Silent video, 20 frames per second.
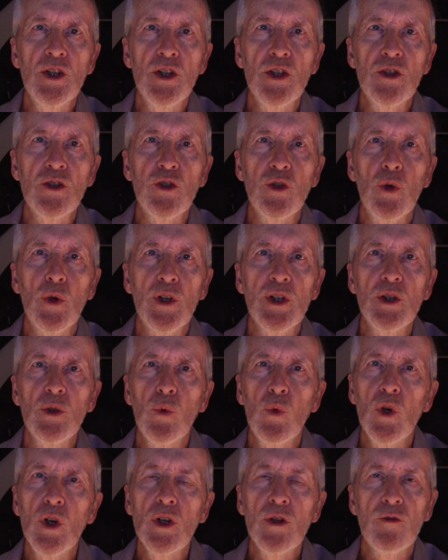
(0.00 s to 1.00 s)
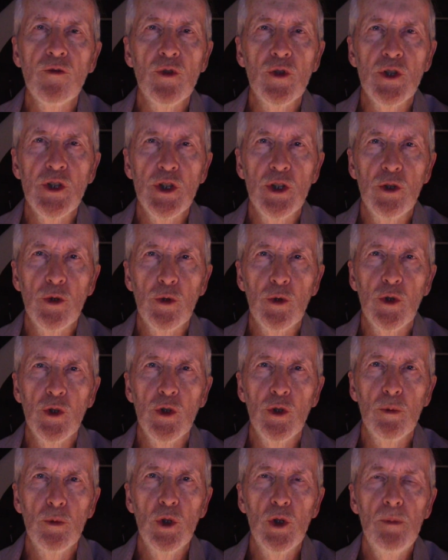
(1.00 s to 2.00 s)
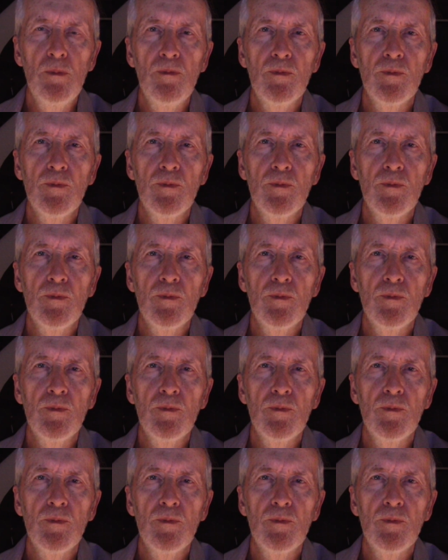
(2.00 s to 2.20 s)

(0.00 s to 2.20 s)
is going to work for geothermal.